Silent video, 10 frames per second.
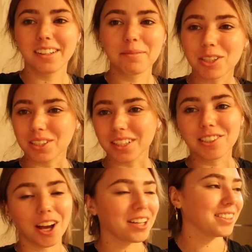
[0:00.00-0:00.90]
I'm just
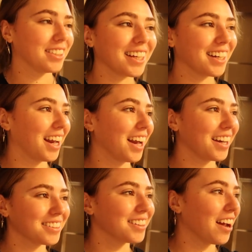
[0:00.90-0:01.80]
exhausted
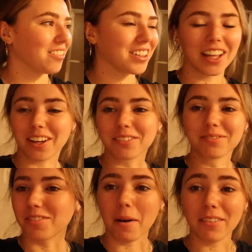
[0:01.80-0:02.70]
and everything,
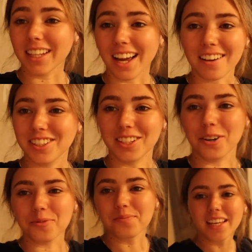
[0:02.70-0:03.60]
from everything I have to
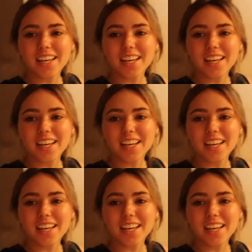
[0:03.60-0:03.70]
do.